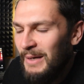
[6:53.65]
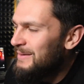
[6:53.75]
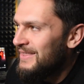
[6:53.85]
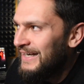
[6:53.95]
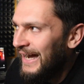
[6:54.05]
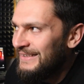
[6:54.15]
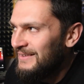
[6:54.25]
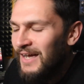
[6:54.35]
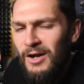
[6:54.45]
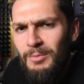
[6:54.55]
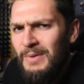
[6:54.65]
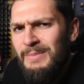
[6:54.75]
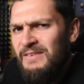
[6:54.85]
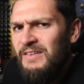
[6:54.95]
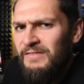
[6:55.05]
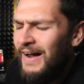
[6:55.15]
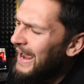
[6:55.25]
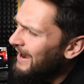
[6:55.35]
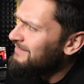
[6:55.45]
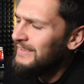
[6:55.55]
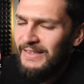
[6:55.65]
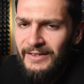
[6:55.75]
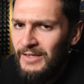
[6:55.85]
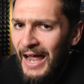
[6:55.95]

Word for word: maybe 300. I don't know, maybe even 500.